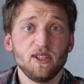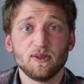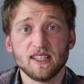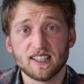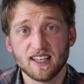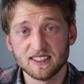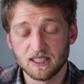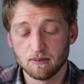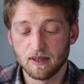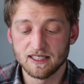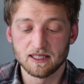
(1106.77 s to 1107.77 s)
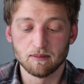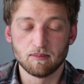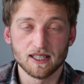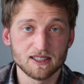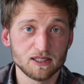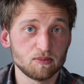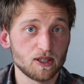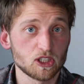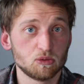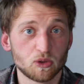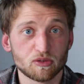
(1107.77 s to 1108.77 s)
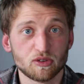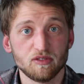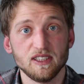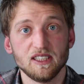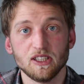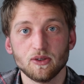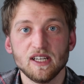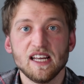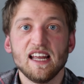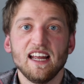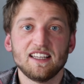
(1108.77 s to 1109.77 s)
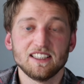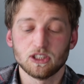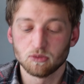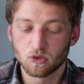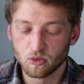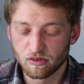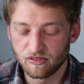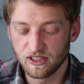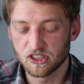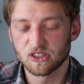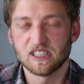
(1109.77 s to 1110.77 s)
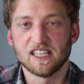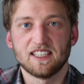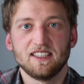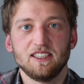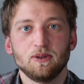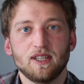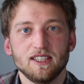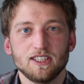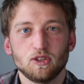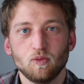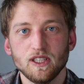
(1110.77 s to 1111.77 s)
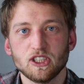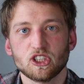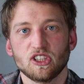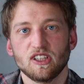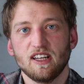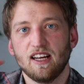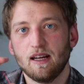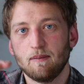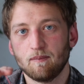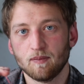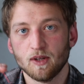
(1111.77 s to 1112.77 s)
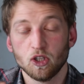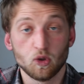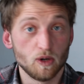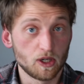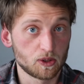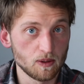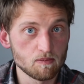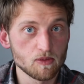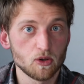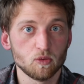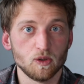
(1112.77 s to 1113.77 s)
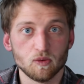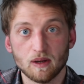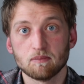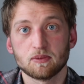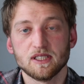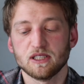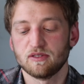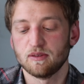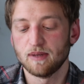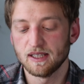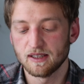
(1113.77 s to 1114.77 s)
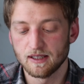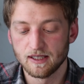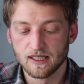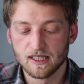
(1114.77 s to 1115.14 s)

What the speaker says: You can customize the buttons much more for video. It has some cool features like that you can switch to a crop mode with one press of a button.